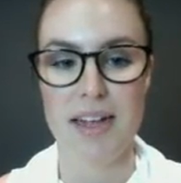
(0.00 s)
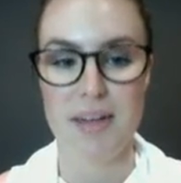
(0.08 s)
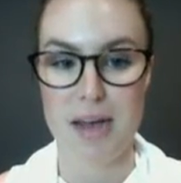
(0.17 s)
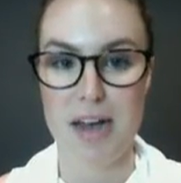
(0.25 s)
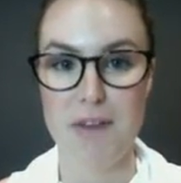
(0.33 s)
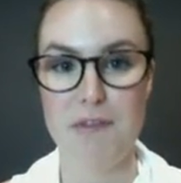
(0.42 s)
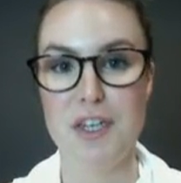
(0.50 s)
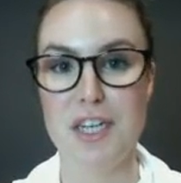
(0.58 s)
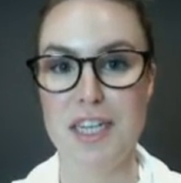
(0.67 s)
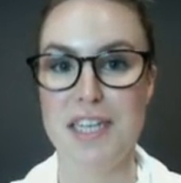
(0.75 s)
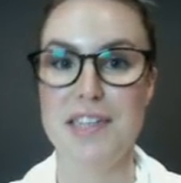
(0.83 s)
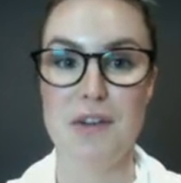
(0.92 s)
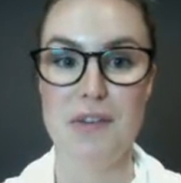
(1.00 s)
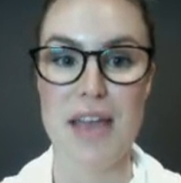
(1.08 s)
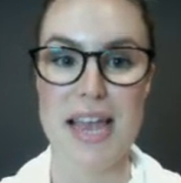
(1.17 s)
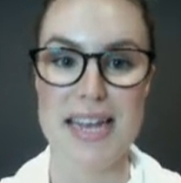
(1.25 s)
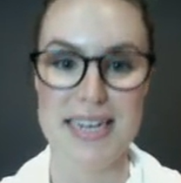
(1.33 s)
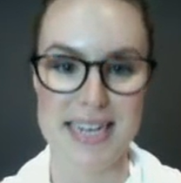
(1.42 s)
I'm artificially
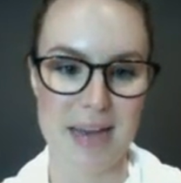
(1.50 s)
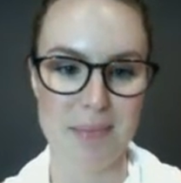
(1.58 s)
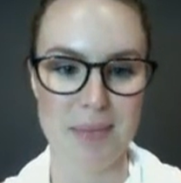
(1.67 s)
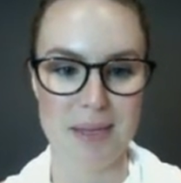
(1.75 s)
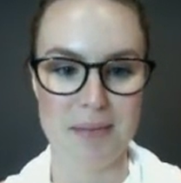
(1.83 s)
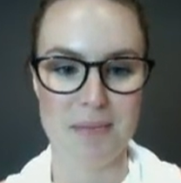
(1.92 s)
self-handicapping.